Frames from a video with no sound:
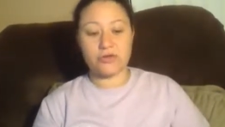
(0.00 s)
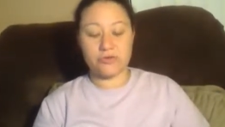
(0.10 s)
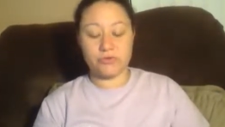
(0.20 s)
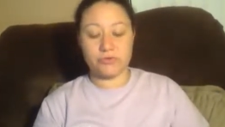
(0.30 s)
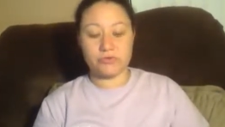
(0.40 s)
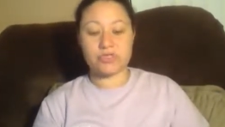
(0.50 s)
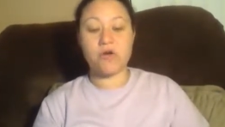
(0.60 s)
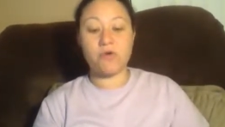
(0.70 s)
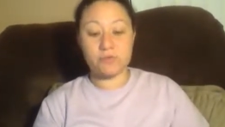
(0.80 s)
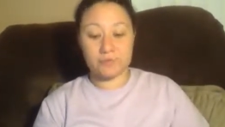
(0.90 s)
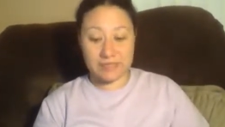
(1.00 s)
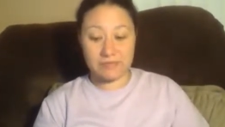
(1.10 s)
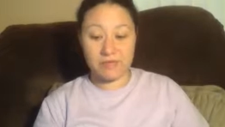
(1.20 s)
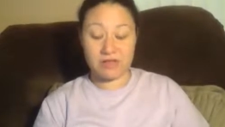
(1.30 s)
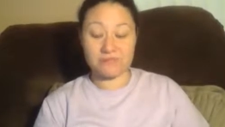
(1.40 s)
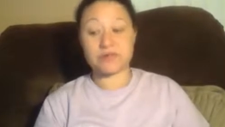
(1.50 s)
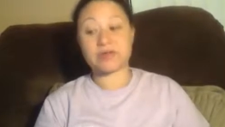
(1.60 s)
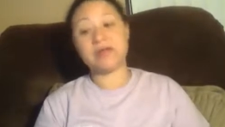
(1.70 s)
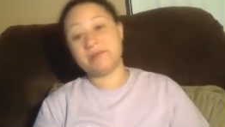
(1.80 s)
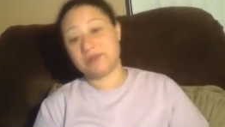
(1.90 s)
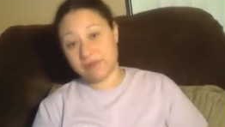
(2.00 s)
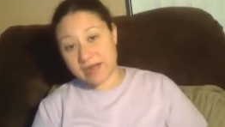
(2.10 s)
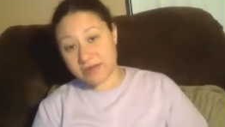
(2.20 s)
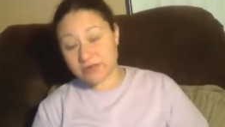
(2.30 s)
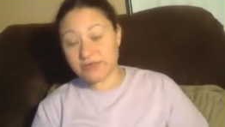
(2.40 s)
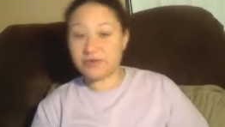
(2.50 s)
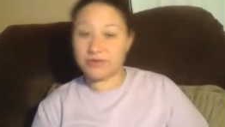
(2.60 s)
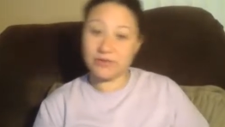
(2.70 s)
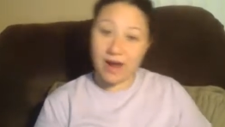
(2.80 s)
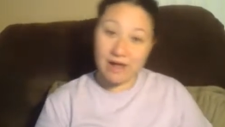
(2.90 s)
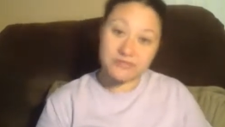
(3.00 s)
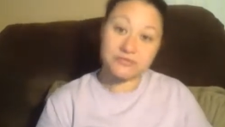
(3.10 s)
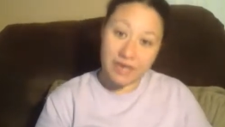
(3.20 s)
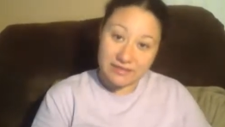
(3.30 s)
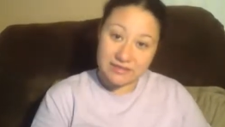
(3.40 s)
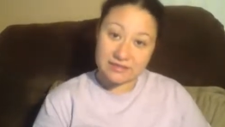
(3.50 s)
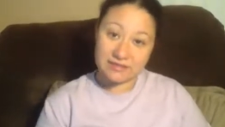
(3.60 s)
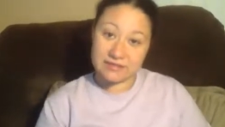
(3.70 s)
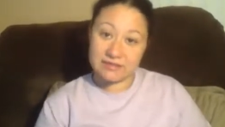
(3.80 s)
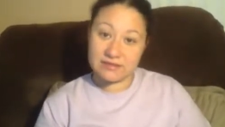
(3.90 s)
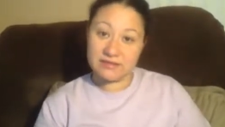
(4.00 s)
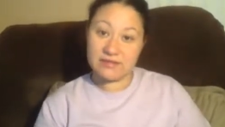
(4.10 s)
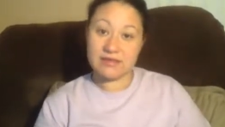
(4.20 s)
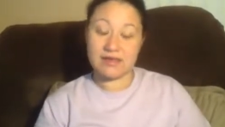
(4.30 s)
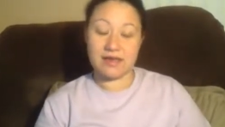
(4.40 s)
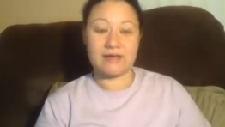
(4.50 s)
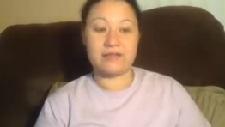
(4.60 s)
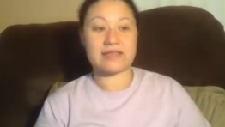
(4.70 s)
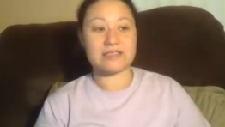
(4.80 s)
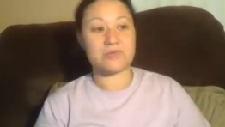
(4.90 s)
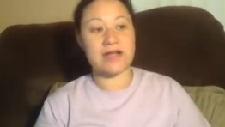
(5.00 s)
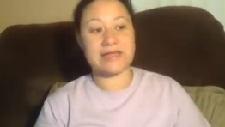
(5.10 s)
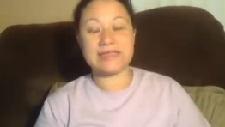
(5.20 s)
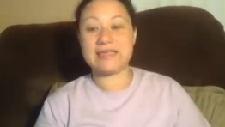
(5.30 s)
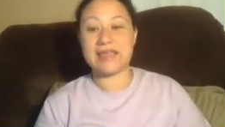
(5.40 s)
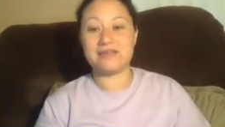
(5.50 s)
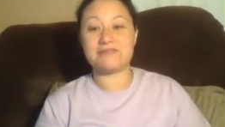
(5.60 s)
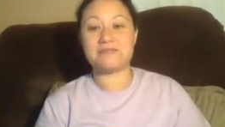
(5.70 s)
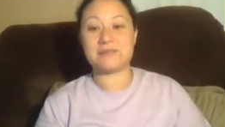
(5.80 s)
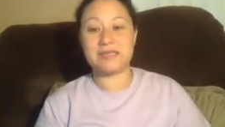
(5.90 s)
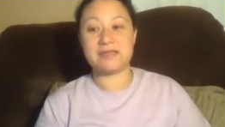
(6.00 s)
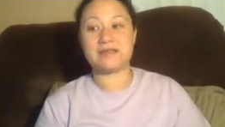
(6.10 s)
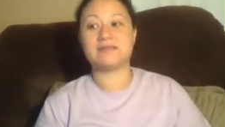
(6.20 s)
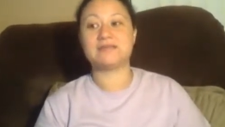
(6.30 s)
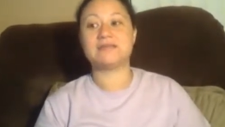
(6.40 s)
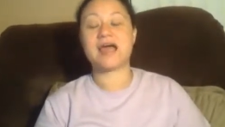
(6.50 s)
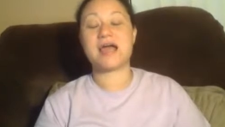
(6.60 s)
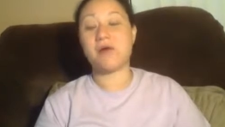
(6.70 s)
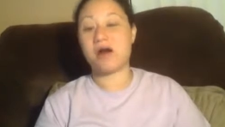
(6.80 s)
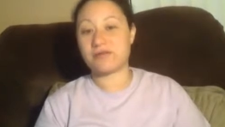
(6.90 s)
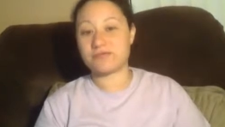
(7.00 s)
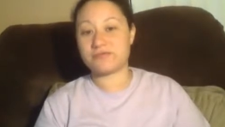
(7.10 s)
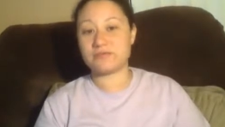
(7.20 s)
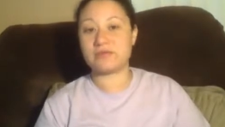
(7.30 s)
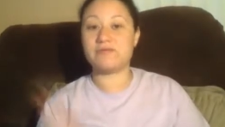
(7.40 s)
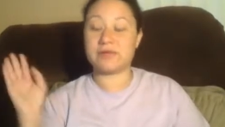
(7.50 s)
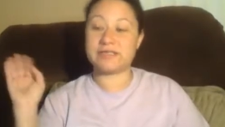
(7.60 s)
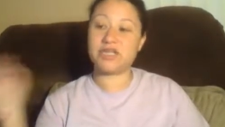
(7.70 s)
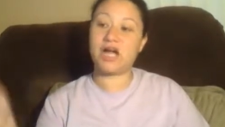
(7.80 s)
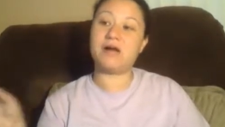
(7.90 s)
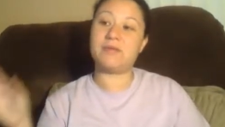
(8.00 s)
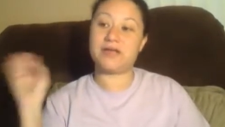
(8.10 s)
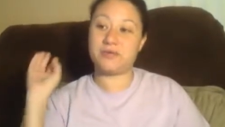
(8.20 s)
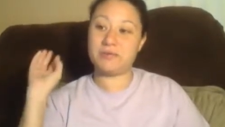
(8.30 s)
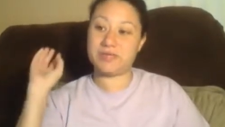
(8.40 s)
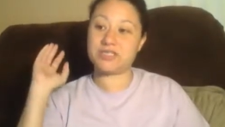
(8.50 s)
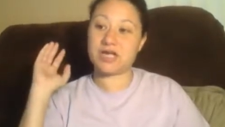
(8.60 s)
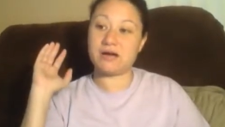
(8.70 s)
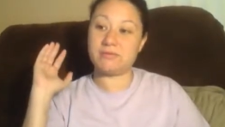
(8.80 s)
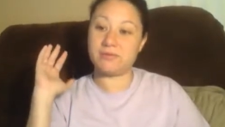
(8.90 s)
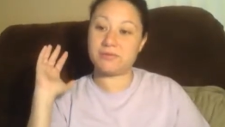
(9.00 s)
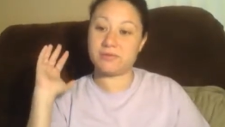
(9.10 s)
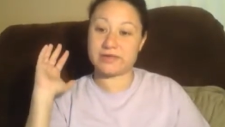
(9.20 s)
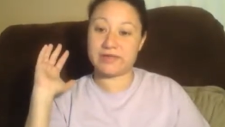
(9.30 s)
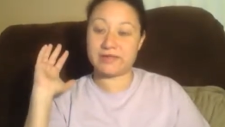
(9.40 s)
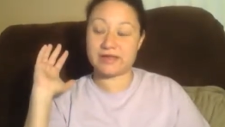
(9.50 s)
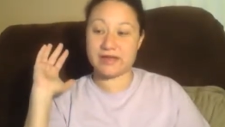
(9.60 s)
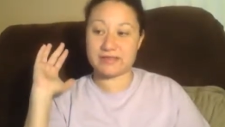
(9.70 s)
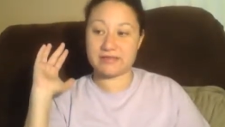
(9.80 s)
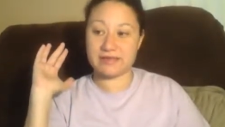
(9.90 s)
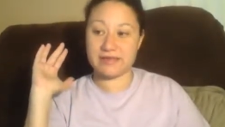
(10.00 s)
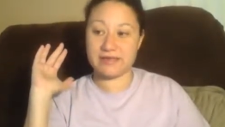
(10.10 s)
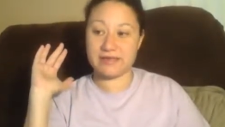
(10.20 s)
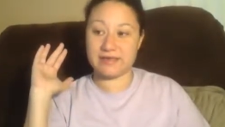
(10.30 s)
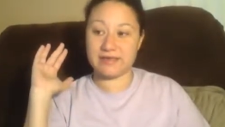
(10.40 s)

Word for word: who told me, well, if you're going to be a writer, you you have to write. And that's why he gave me time off of my job. I quit my job working as a